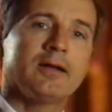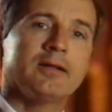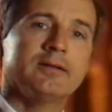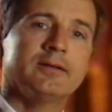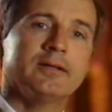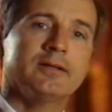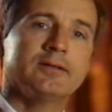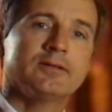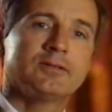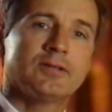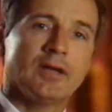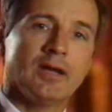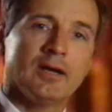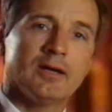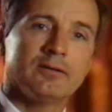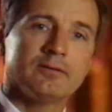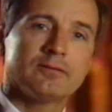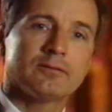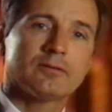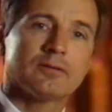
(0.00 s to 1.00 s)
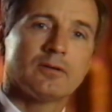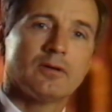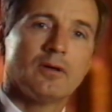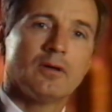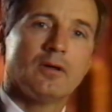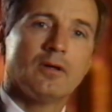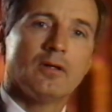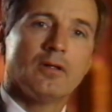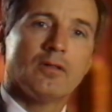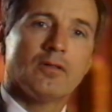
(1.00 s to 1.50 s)
an intent,
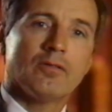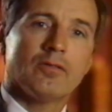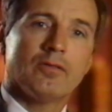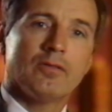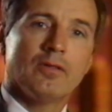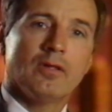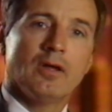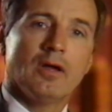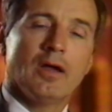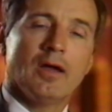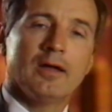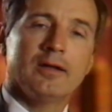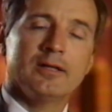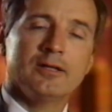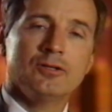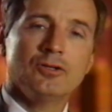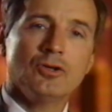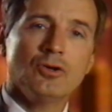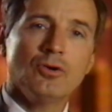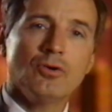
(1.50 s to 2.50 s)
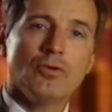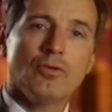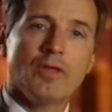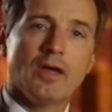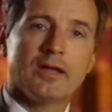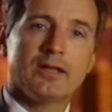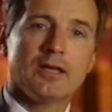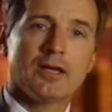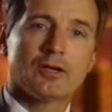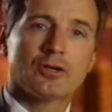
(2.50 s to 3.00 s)
and he knew
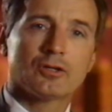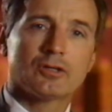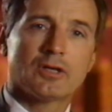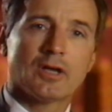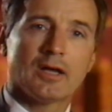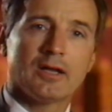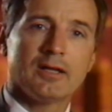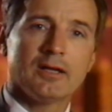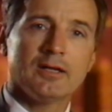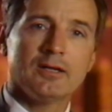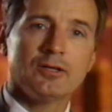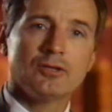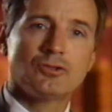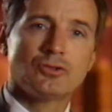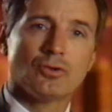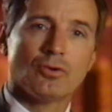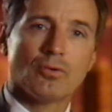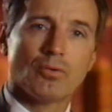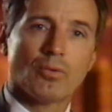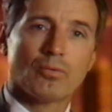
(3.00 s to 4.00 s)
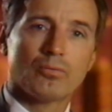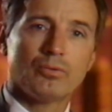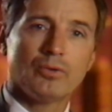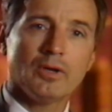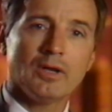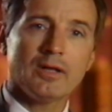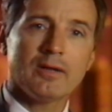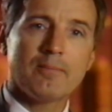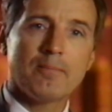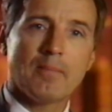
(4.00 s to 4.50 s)
that he could get into
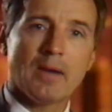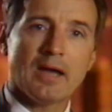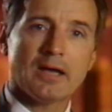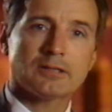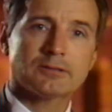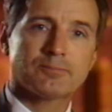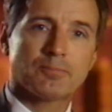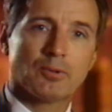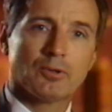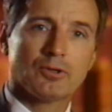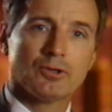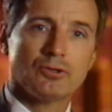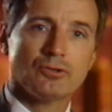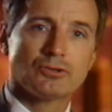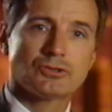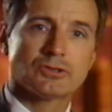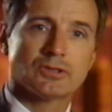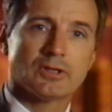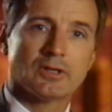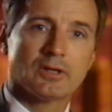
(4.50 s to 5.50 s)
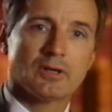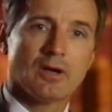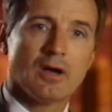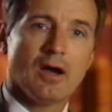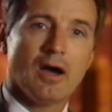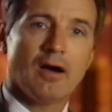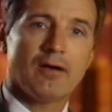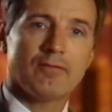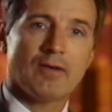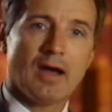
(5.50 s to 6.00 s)
really mass producing
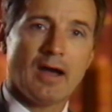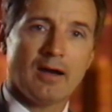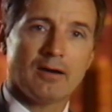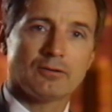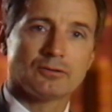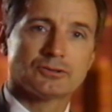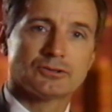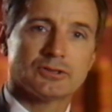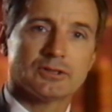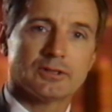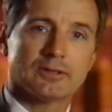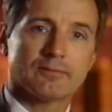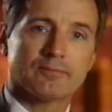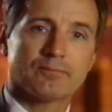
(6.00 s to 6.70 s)
of housing.